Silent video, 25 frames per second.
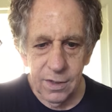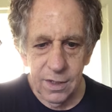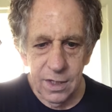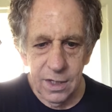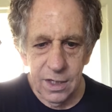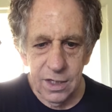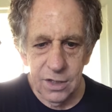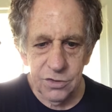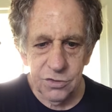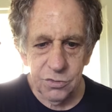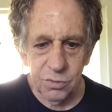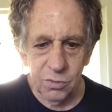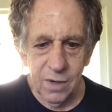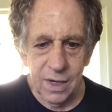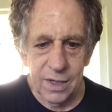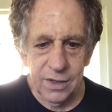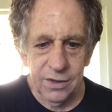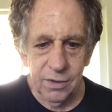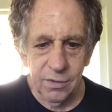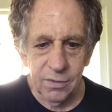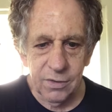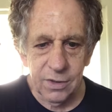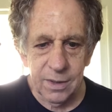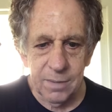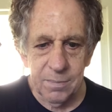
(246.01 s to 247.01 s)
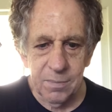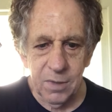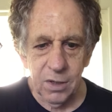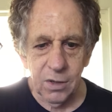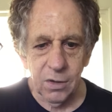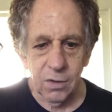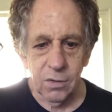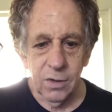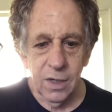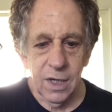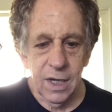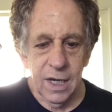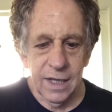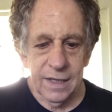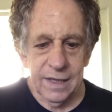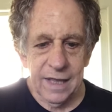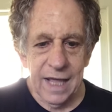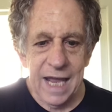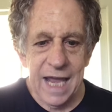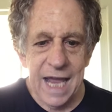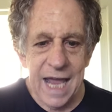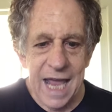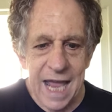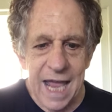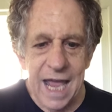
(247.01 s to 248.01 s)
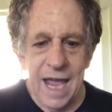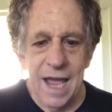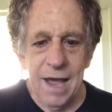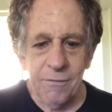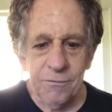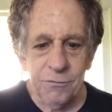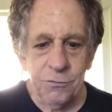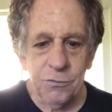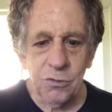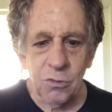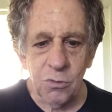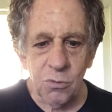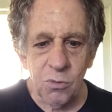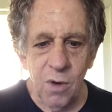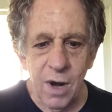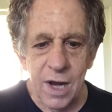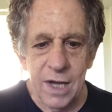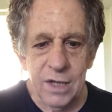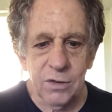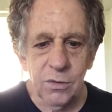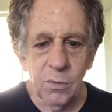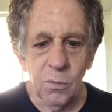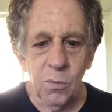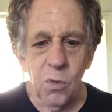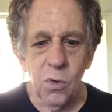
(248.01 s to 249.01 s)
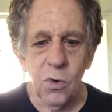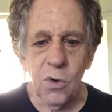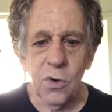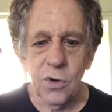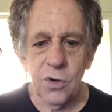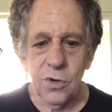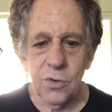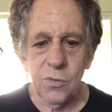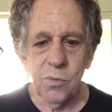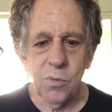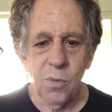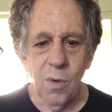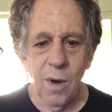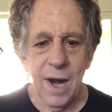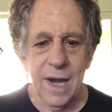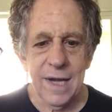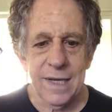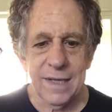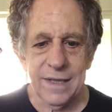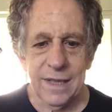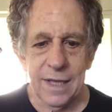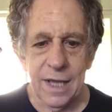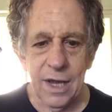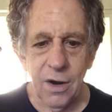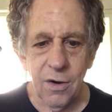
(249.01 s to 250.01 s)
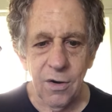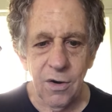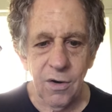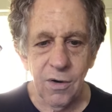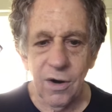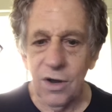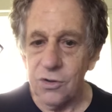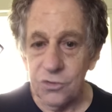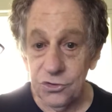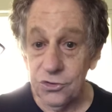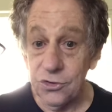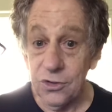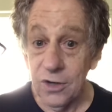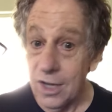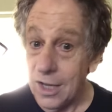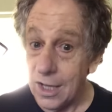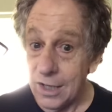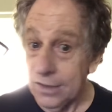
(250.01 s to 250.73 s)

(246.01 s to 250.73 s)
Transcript: It's right there in the middle. They have to write the word right there or else